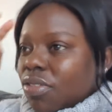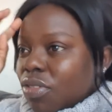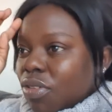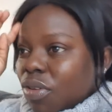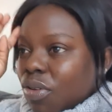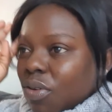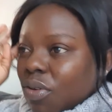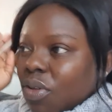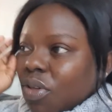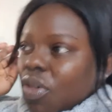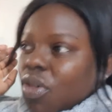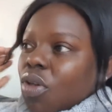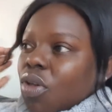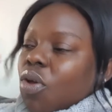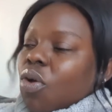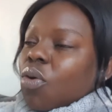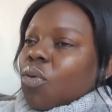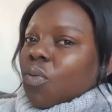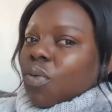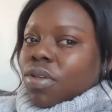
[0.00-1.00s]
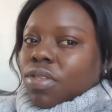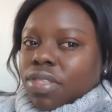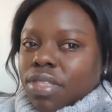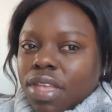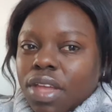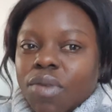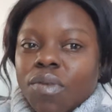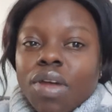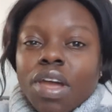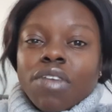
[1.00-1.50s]
So once
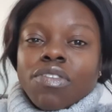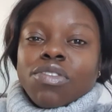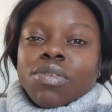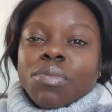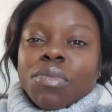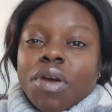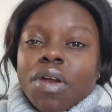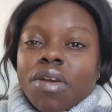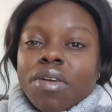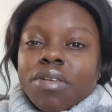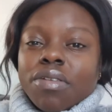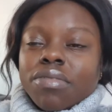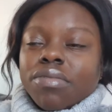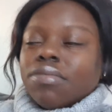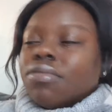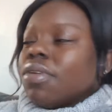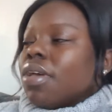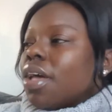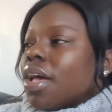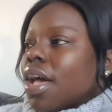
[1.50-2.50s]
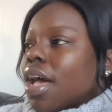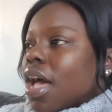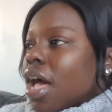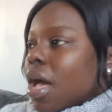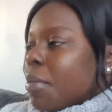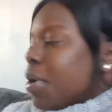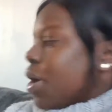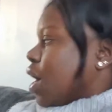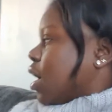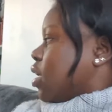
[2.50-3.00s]
they arrive tomorrow,
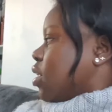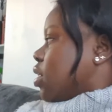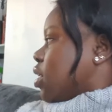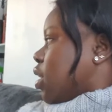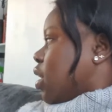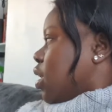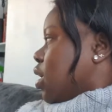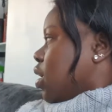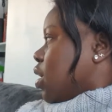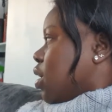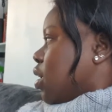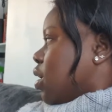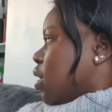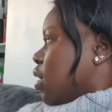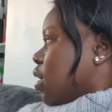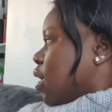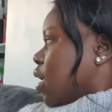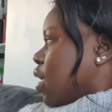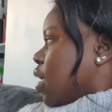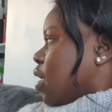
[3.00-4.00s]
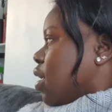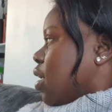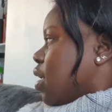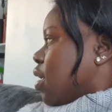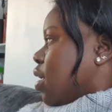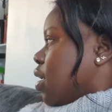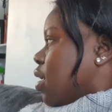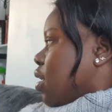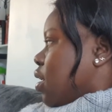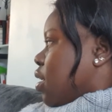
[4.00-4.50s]
I'ma cancel it. Okay.
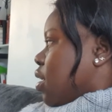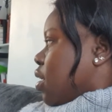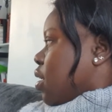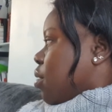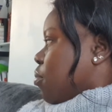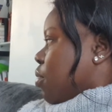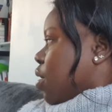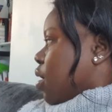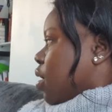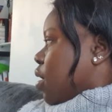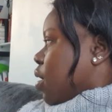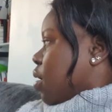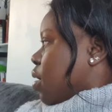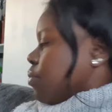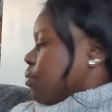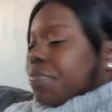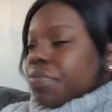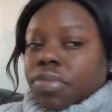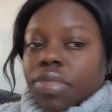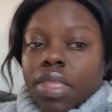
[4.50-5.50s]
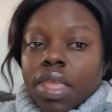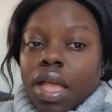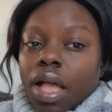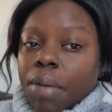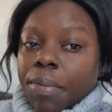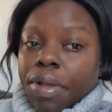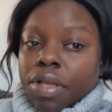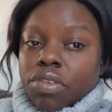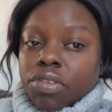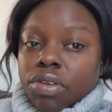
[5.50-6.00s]
But
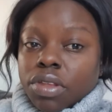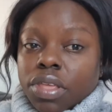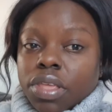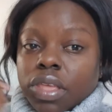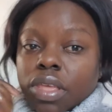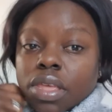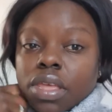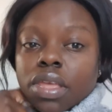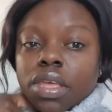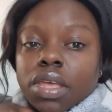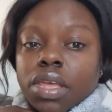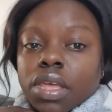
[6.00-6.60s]
I'm actually here.